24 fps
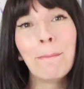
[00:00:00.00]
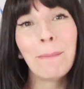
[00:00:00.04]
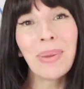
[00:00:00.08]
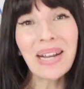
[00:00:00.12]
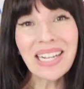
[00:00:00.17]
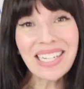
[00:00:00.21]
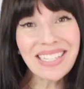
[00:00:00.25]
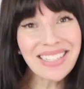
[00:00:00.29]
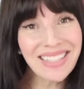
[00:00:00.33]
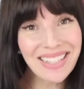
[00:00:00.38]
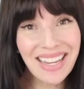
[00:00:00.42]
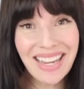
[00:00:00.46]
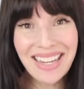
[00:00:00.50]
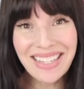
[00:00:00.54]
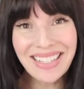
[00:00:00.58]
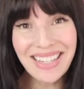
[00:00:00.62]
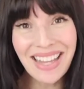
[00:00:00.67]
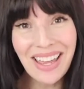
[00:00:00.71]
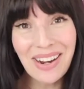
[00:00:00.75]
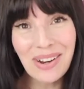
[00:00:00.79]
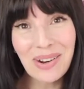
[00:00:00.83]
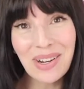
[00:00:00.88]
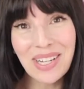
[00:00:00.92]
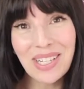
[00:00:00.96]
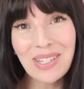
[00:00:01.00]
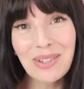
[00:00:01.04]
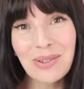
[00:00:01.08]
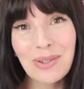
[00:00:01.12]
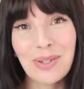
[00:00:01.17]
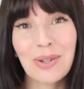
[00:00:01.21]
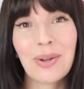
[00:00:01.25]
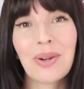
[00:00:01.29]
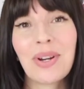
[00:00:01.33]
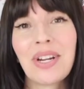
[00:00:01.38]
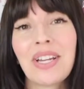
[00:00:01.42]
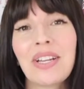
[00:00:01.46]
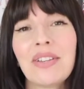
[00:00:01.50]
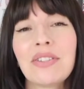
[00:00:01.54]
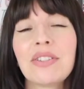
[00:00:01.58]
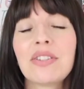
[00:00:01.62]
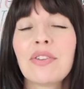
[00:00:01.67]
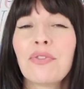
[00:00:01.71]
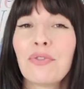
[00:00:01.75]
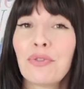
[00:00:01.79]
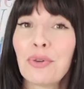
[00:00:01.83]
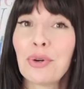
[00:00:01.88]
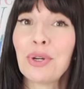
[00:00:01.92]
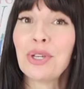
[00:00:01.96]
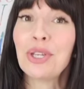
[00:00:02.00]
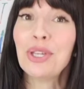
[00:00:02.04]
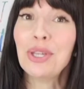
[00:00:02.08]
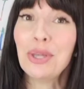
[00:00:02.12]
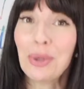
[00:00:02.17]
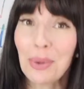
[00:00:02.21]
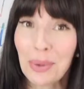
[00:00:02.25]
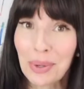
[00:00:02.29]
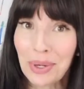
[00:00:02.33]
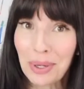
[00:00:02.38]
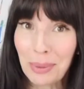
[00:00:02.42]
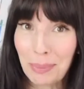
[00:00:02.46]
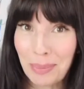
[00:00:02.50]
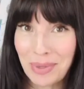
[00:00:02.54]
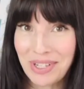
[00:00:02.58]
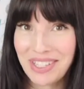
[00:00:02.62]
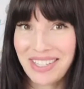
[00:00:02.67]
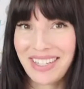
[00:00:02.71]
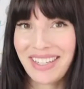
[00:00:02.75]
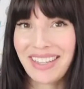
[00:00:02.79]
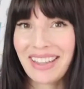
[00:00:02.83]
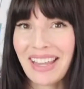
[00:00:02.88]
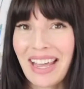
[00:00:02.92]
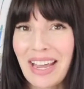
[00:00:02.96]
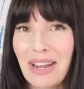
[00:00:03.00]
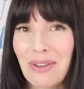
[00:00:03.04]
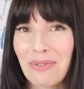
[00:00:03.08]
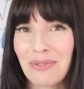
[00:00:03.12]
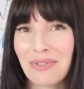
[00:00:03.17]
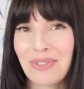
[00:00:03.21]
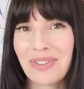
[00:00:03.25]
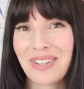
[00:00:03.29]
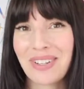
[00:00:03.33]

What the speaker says: Bite-sized lettering tutorials for your busy life.